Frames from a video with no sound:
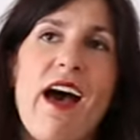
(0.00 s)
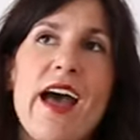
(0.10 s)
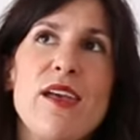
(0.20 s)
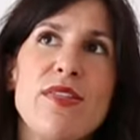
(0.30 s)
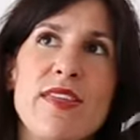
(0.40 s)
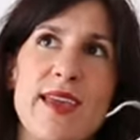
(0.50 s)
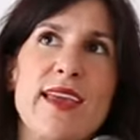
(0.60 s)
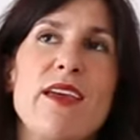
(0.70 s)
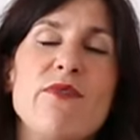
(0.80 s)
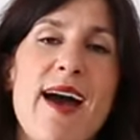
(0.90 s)
I
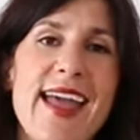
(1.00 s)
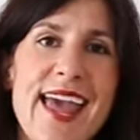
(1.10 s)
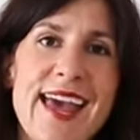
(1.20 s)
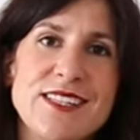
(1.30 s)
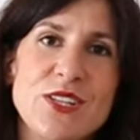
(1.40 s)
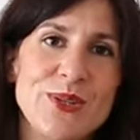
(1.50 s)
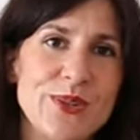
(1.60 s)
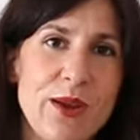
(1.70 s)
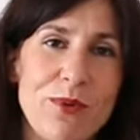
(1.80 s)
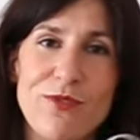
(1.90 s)
think if I had to
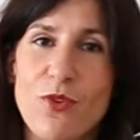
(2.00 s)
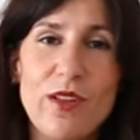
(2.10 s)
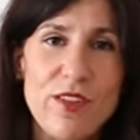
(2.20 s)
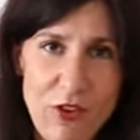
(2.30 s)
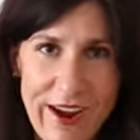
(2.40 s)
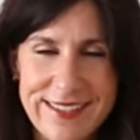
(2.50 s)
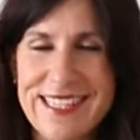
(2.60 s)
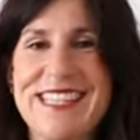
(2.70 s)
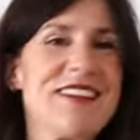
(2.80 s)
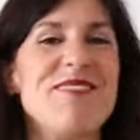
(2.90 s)
get rid of all the
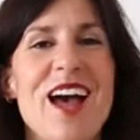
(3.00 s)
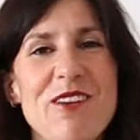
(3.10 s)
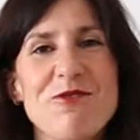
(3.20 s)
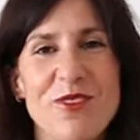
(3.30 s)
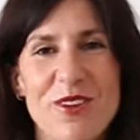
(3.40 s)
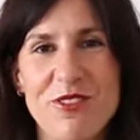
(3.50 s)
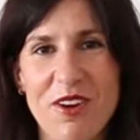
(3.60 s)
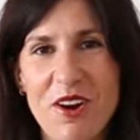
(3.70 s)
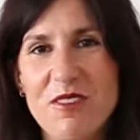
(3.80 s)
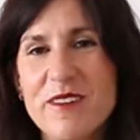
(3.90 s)
trousers in my
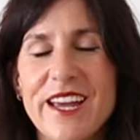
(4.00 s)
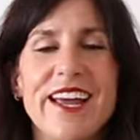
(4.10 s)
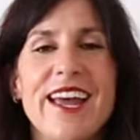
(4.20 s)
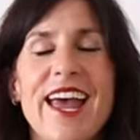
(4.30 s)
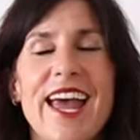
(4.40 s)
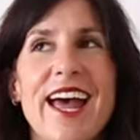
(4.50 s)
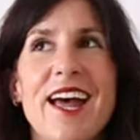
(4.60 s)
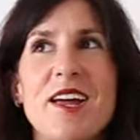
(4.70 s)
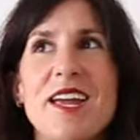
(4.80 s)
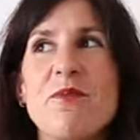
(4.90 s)
wardrobe,
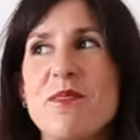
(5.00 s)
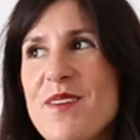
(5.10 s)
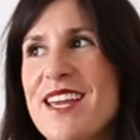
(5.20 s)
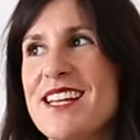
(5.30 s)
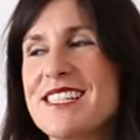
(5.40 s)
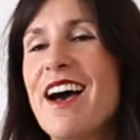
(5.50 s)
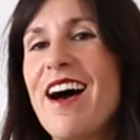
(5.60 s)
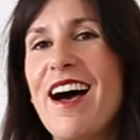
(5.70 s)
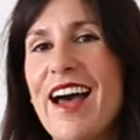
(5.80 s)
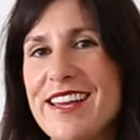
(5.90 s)
it would be a
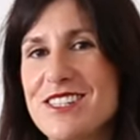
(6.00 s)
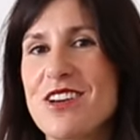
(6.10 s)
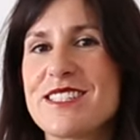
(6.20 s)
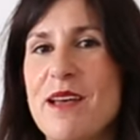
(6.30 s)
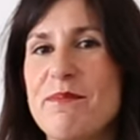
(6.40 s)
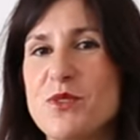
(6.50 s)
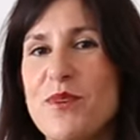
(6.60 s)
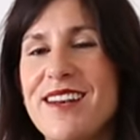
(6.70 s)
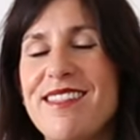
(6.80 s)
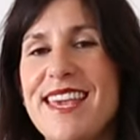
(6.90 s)
toss-up
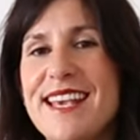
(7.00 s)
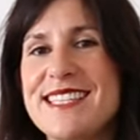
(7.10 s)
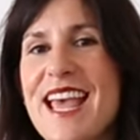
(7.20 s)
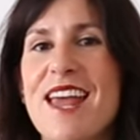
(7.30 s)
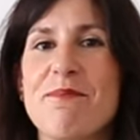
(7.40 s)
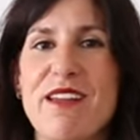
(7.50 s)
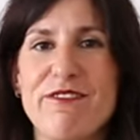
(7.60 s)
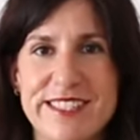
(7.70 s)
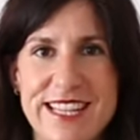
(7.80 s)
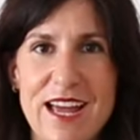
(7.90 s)
between these and my
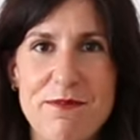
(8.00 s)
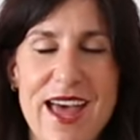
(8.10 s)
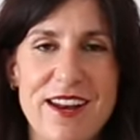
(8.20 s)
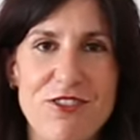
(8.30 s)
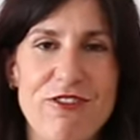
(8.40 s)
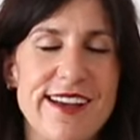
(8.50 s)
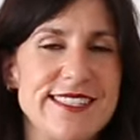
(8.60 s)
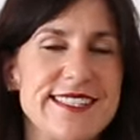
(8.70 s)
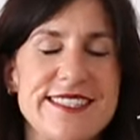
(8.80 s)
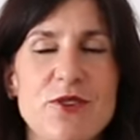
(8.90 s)
facade pattern
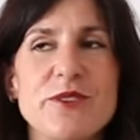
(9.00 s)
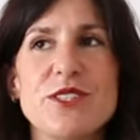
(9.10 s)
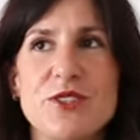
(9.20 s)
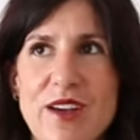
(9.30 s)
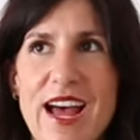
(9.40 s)
trousers. Those two